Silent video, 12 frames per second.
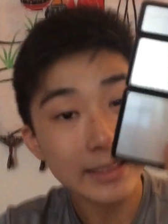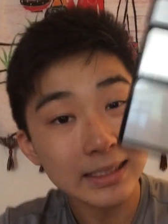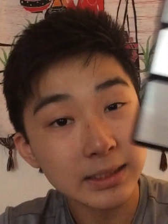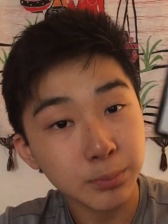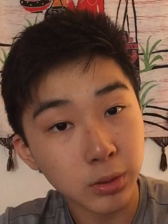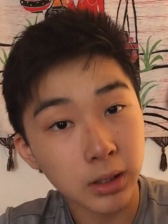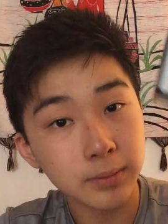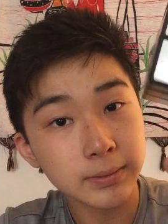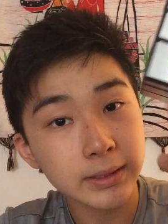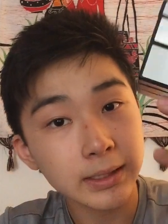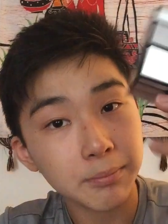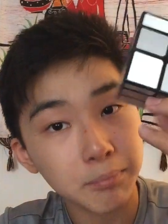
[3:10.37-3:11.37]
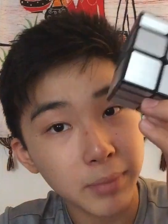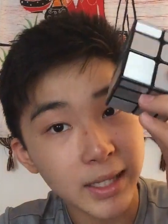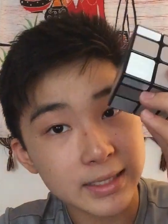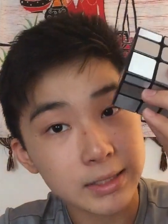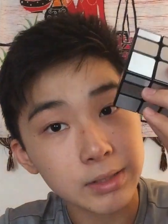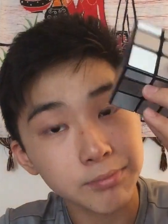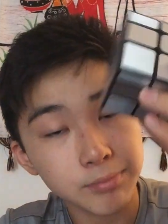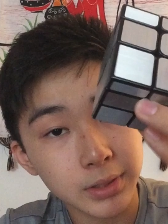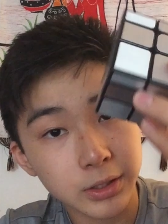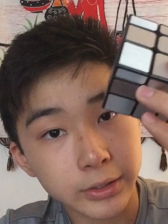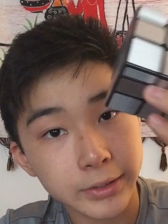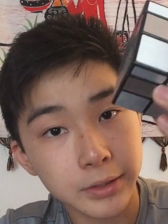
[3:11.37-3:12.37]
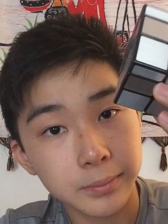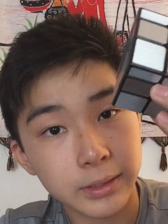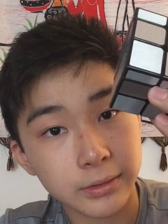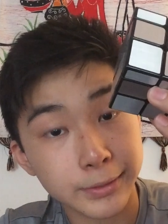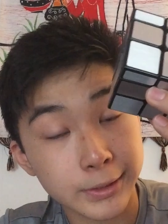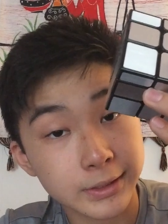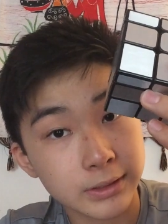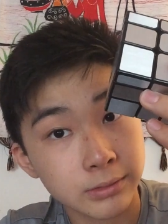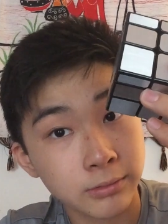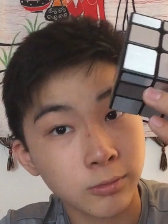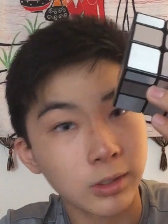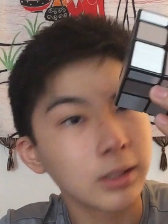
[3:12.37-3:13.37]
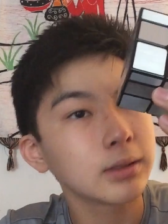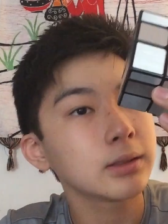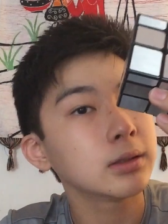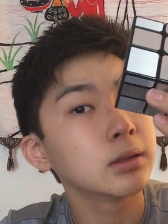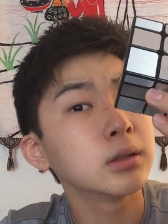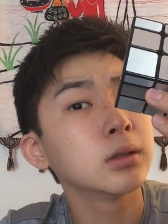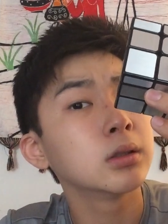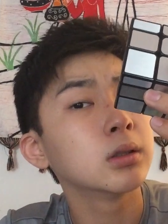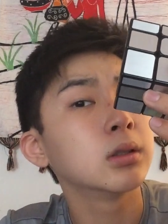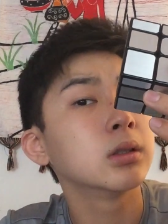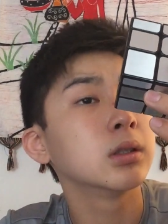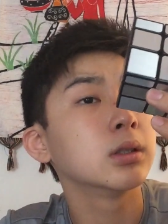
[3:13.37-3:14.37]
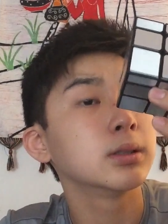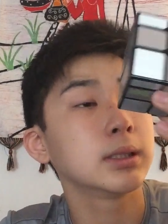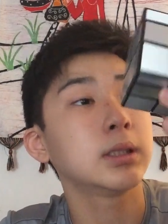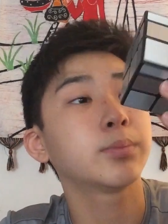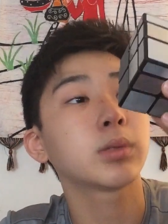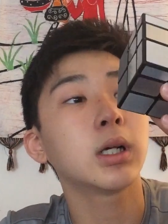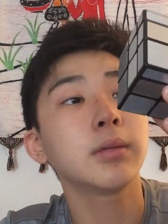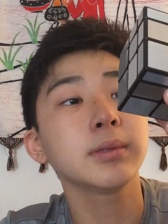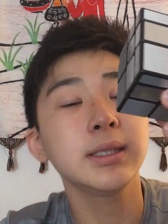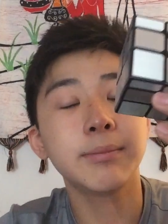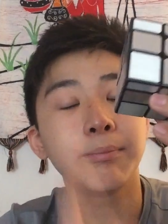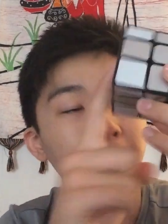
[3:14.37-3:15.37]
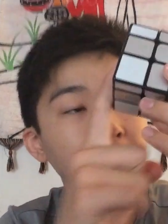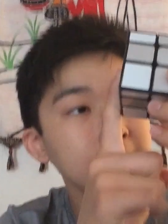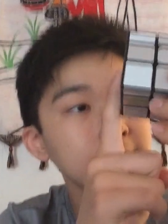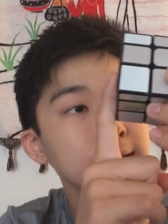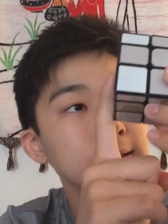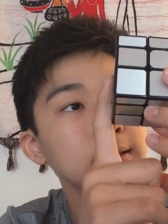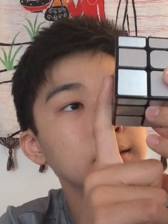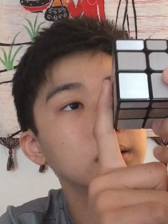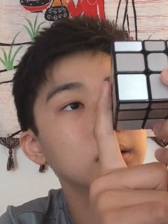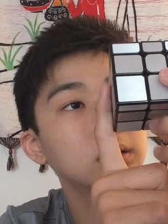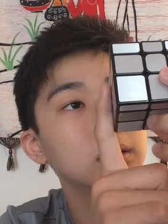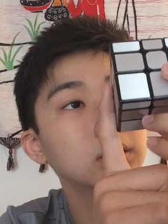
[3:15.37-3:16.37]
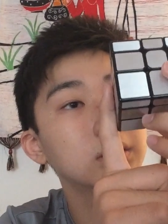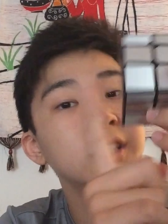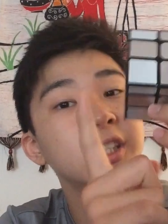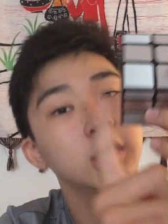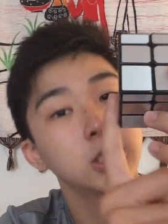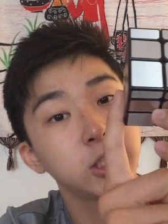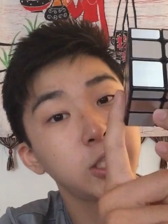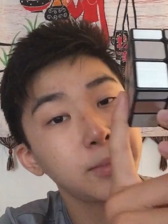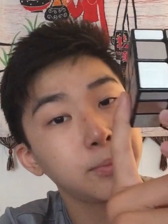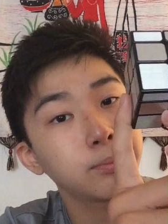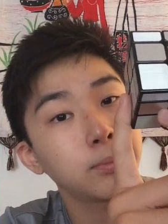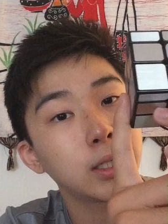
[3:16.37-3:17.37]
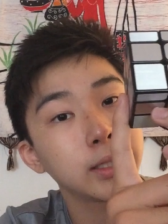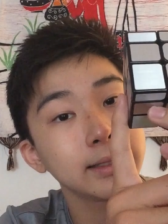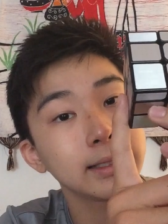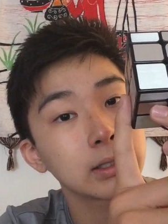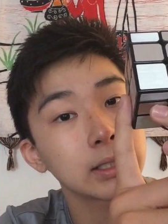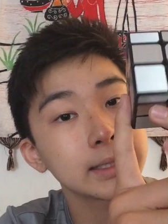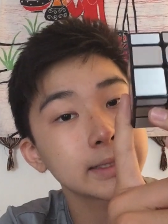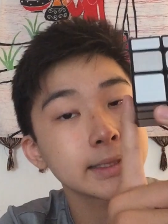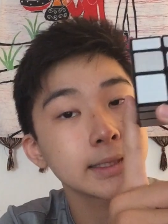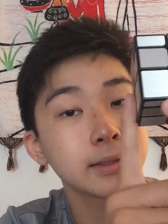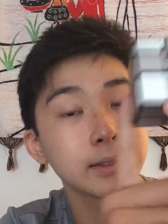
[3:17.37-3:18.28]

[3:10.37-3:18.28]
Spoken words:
This is probably the best mirror cube there is. Well, this is probably the best shape mod there is.